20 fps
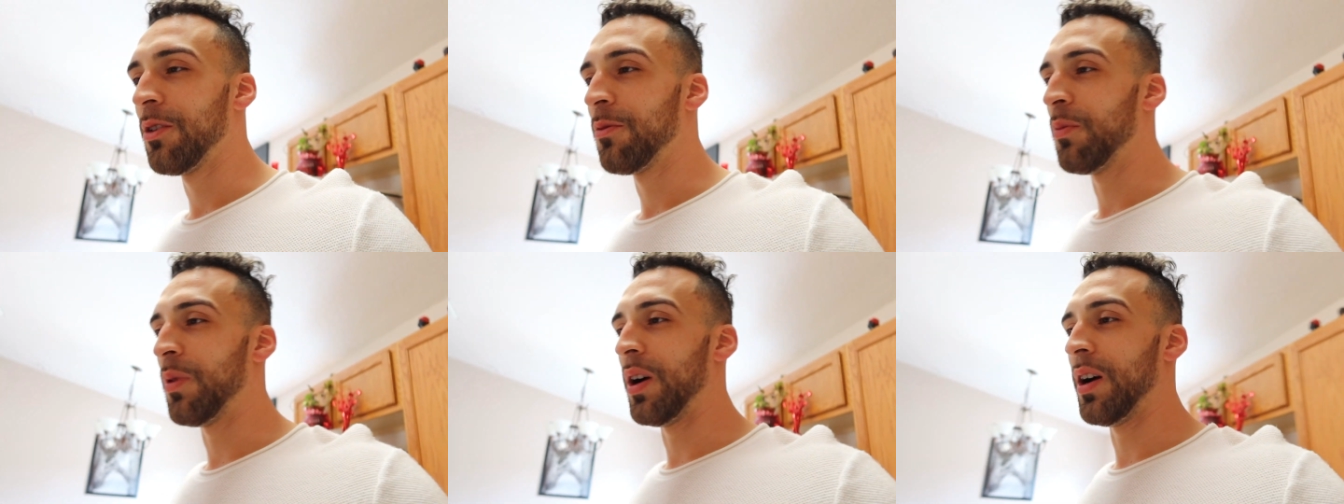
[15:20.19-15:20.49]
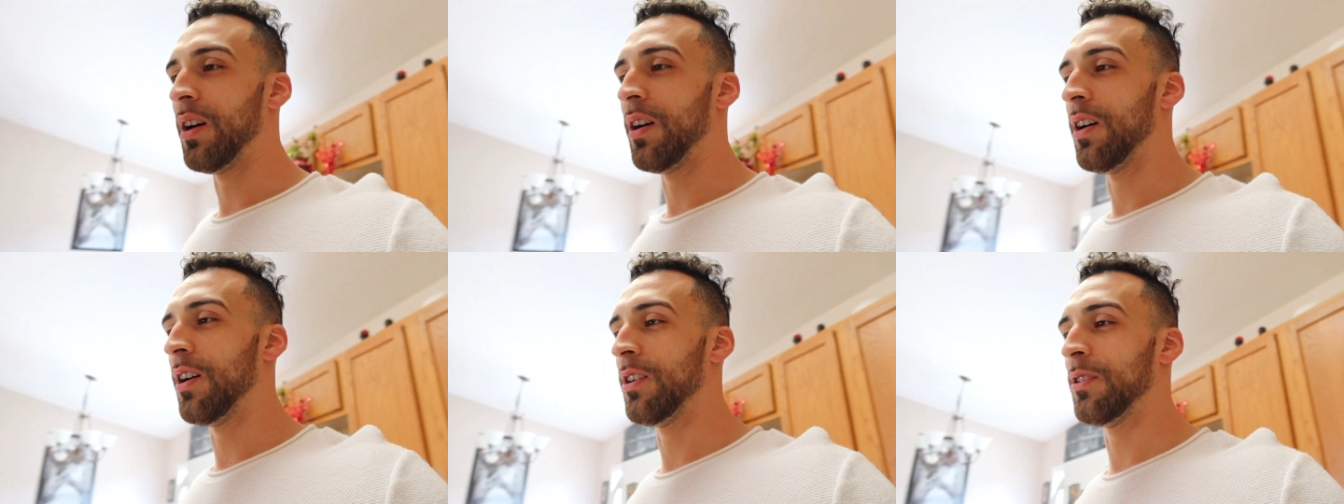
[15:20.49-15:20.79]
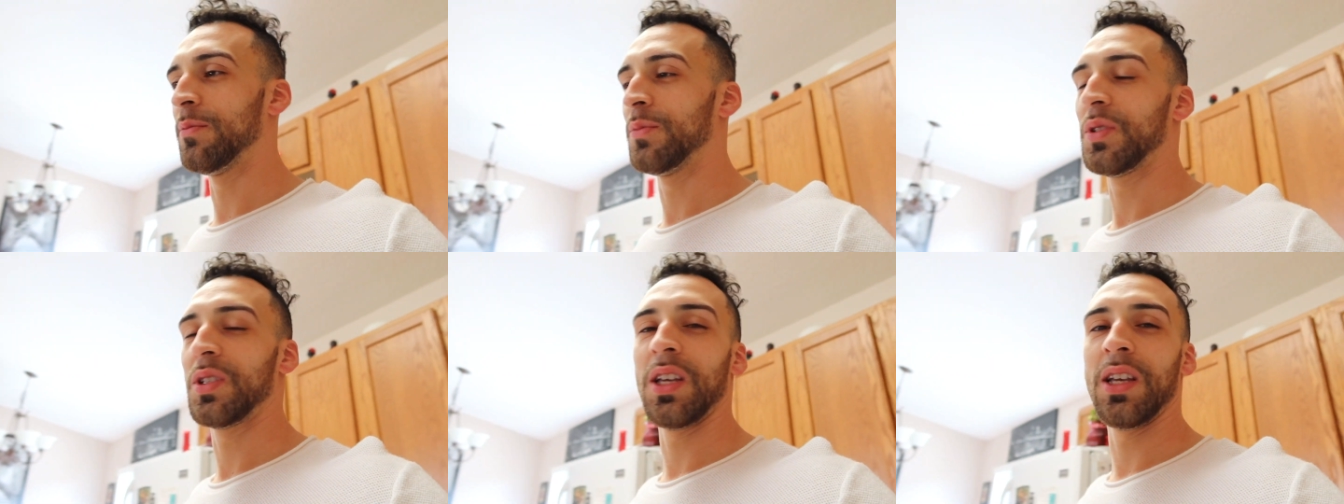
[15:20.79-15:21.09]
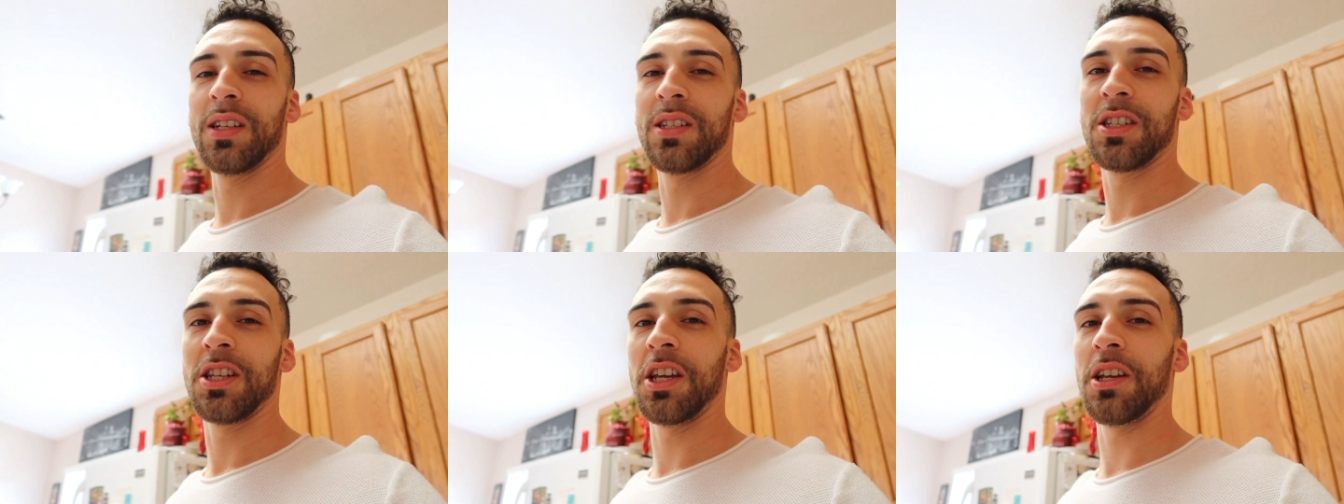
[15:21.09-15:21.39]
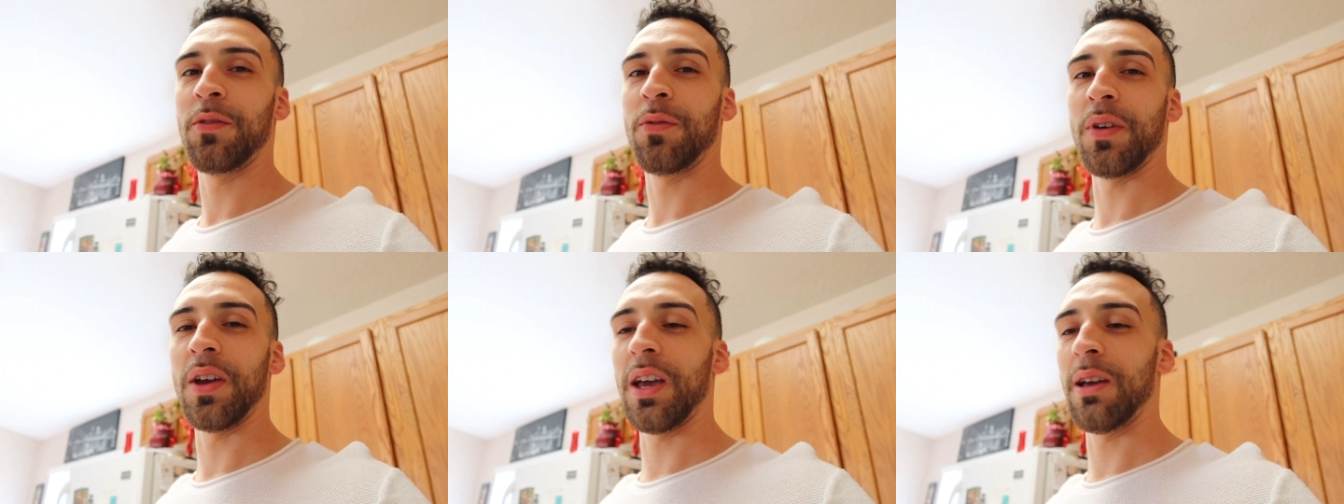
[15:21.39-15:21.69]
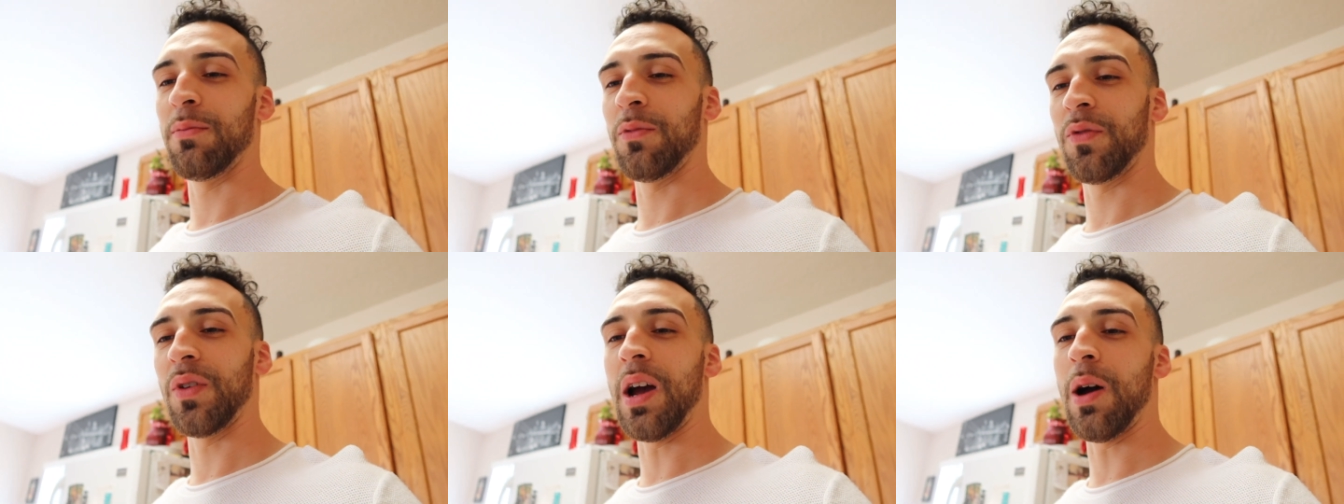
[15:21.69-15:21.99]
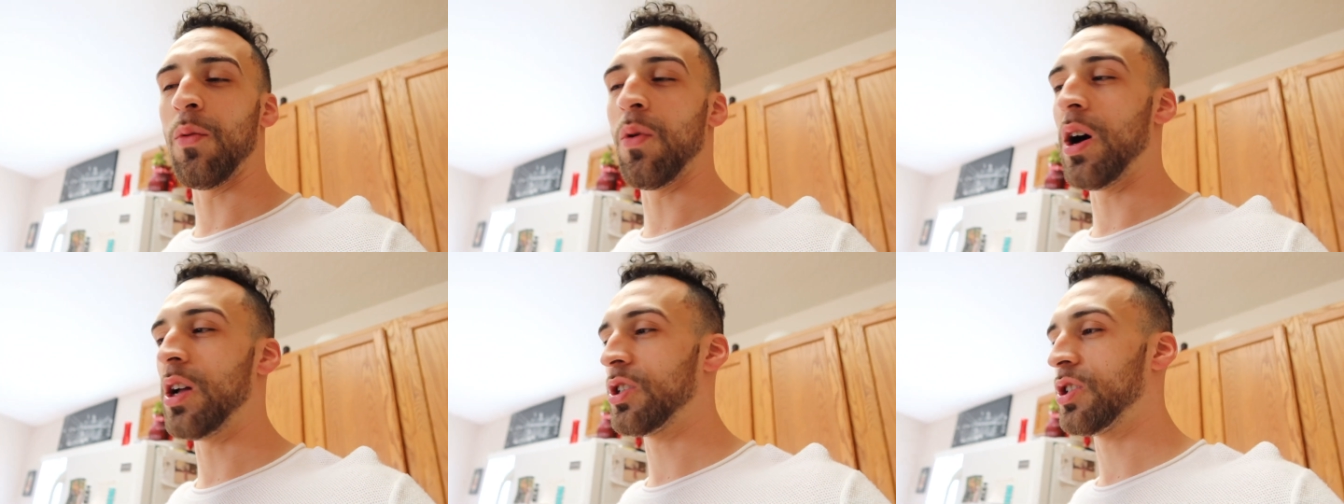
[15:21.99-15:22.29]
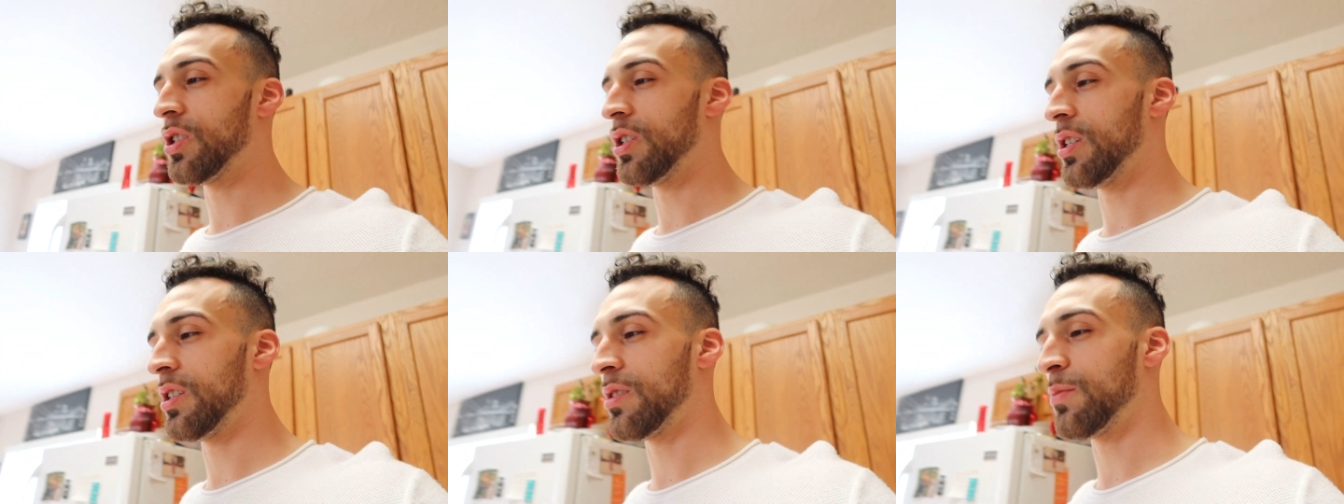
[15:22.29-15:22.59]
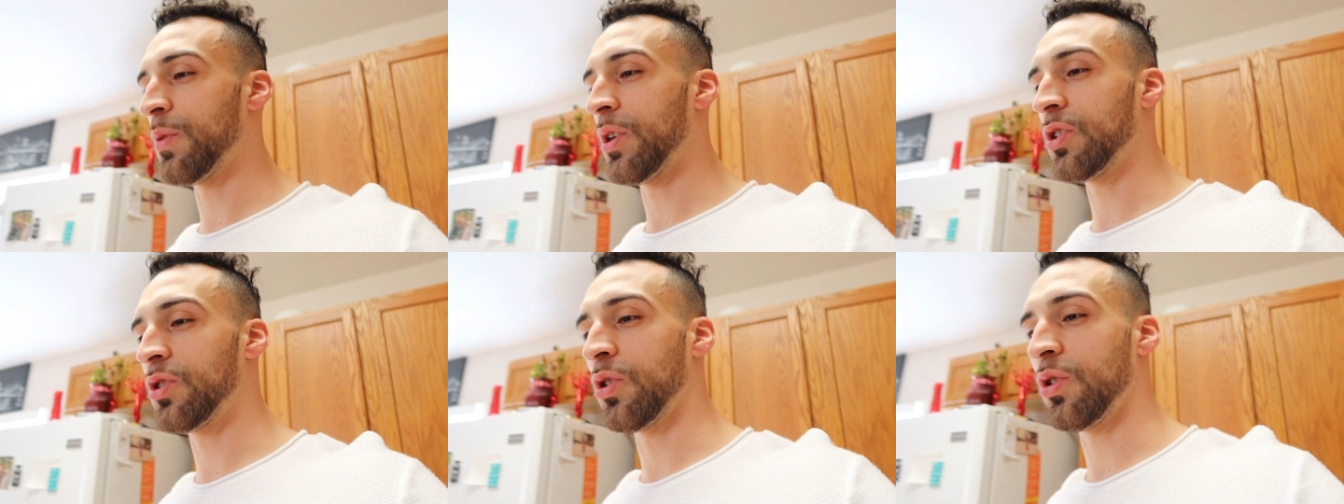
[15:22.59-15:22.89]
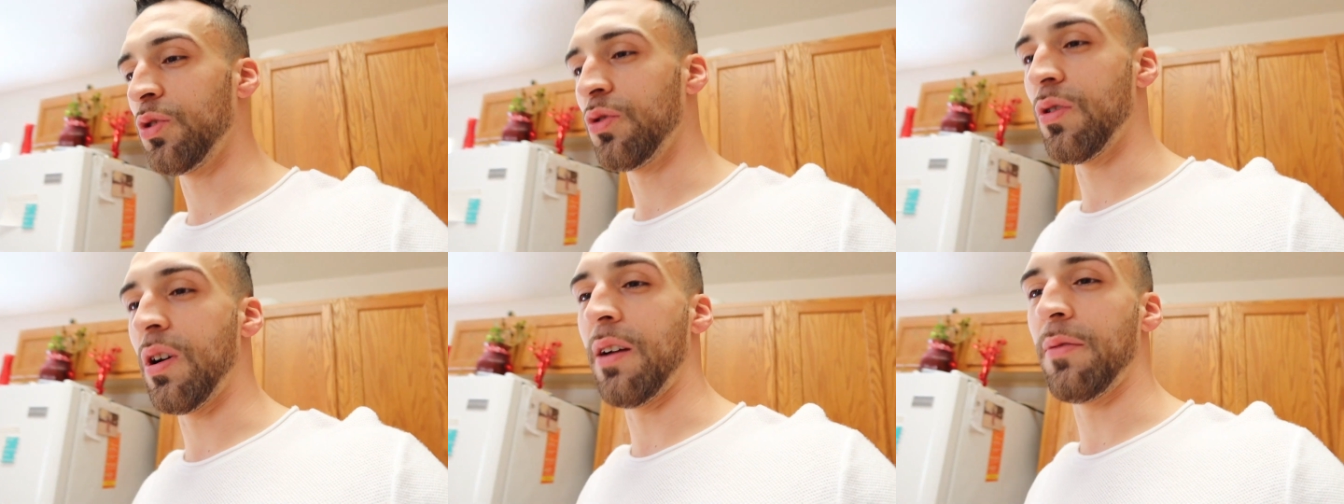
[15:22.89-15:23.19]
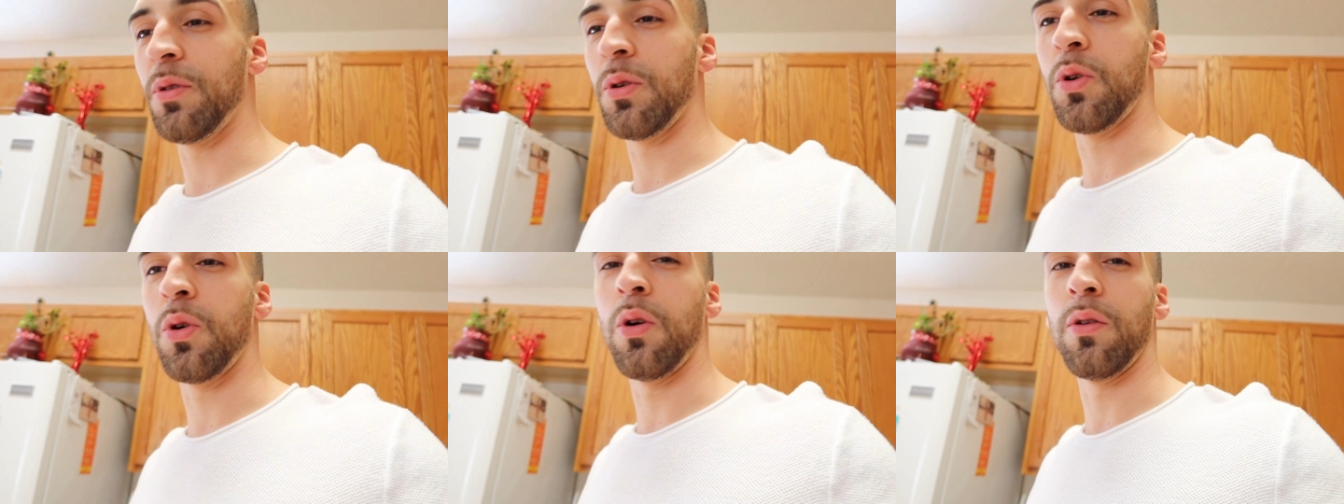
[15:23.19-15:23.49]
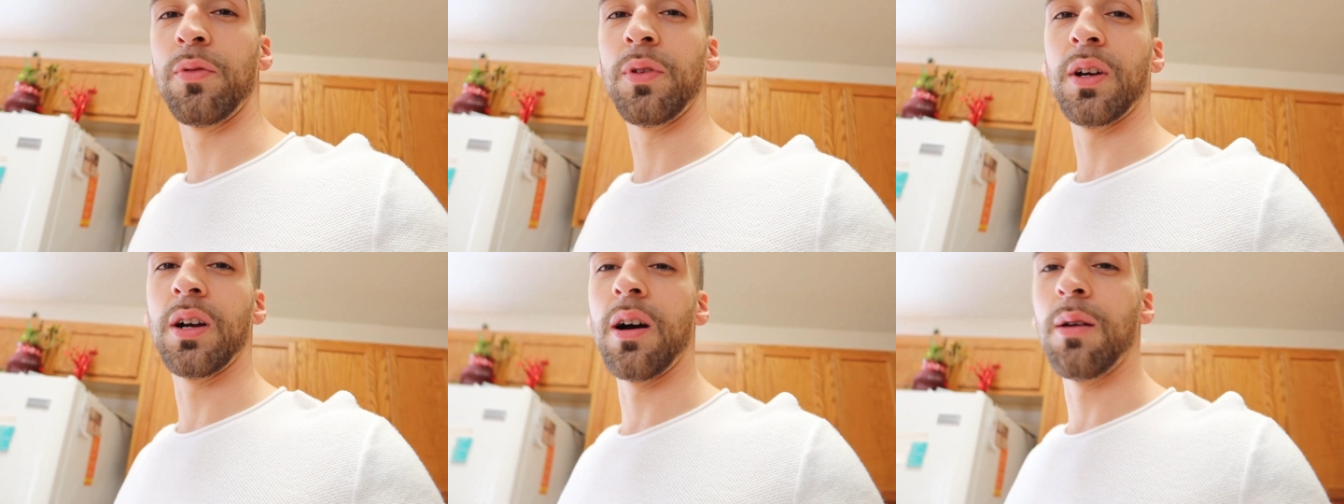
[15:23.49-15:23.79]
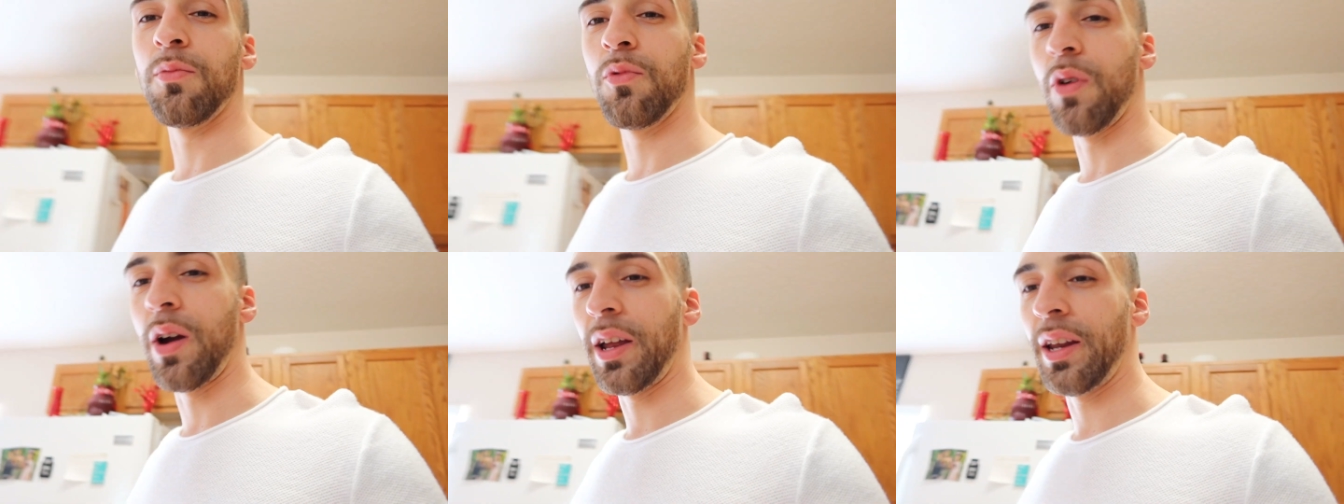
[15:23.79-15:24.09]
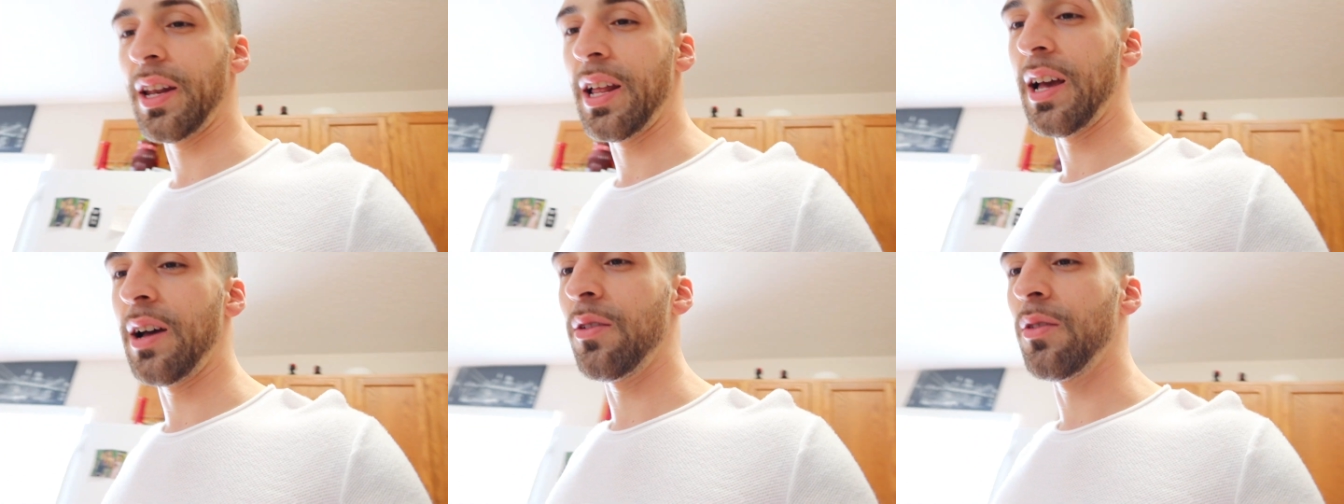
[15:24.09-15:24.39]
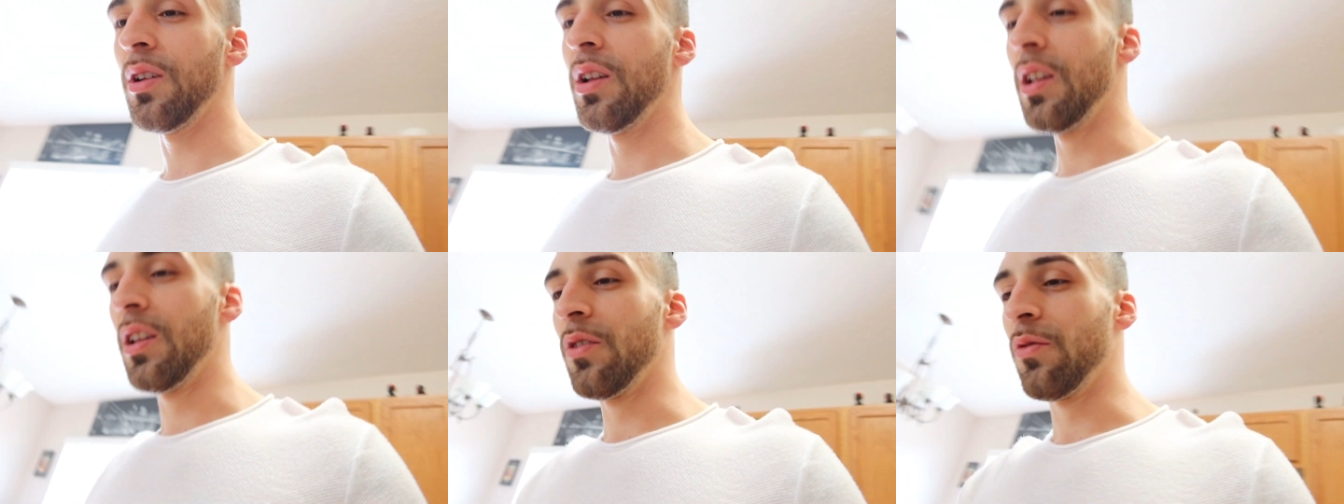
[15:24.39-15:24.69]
But CNC fam, if y'all watching this, make sure you grab your coffee cup right now.